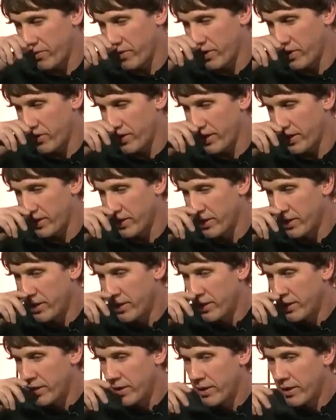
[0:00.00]
you know, like,
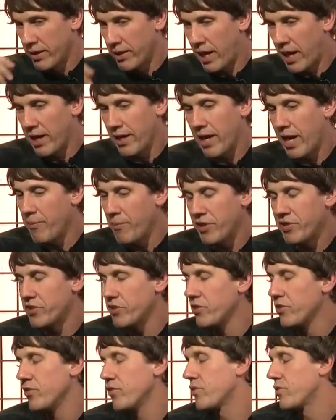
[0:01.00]
I, I bet
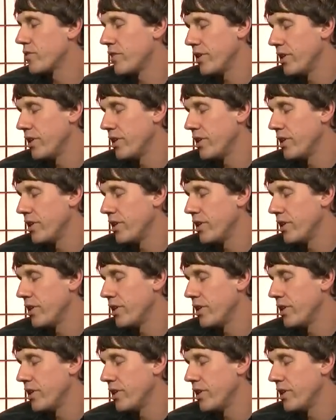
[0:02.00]
you,